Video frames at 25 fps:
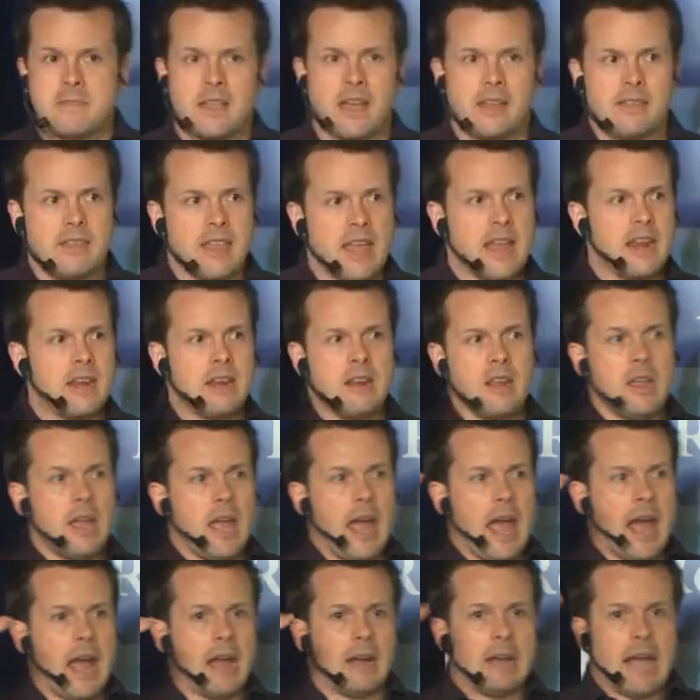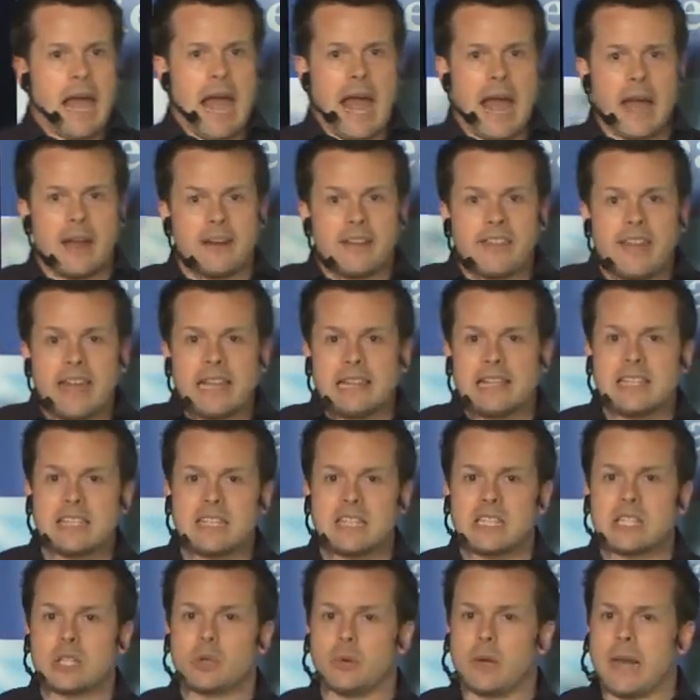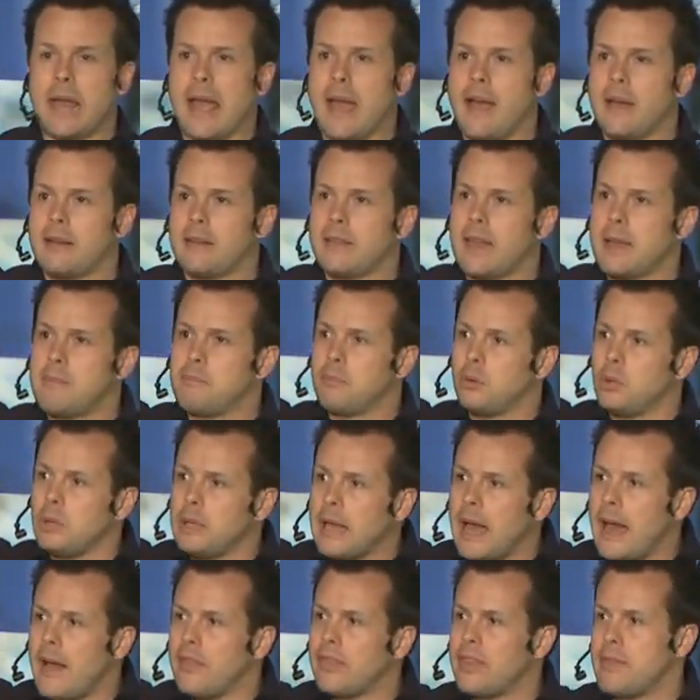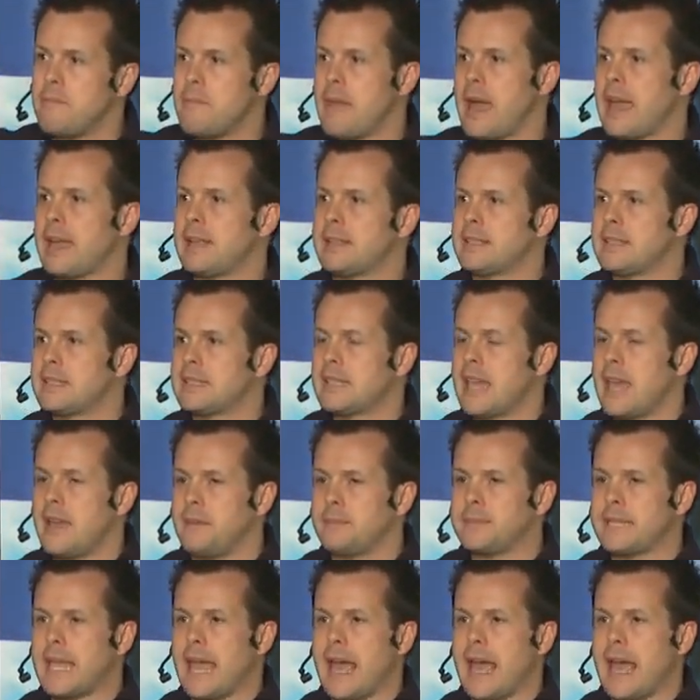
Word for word: And then how do they listen to it? How do they pull out the main steps?